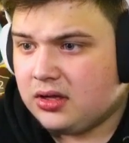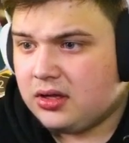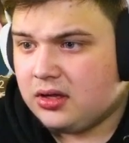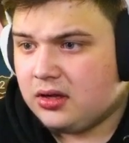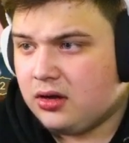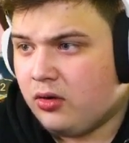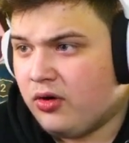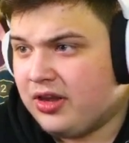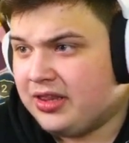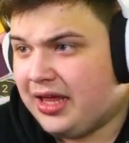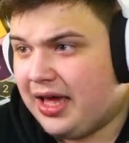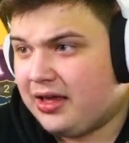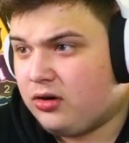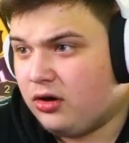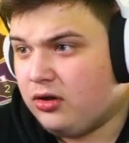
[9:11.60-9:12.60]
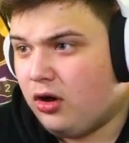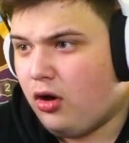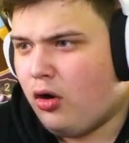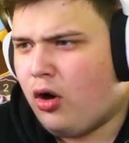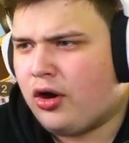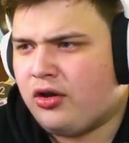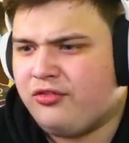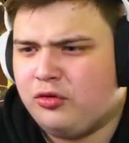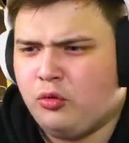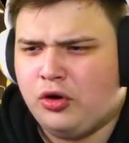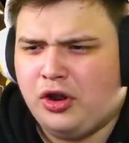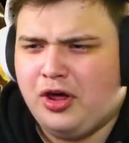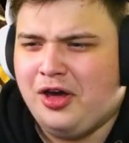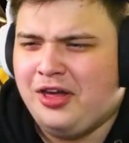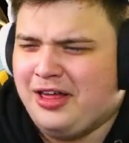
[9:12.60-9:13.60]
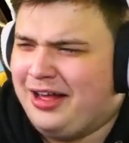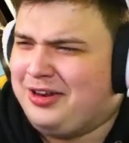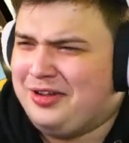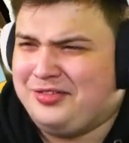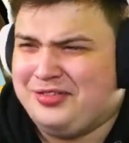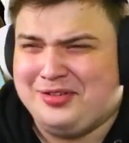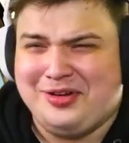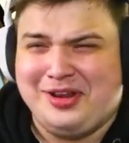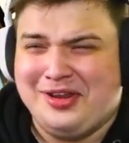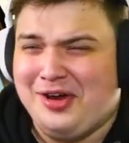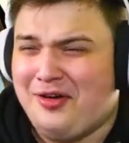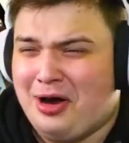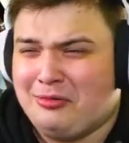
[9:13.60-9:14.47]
Oh, we're in Litecoin. Oh, I don't even want to. I don't even want to know how much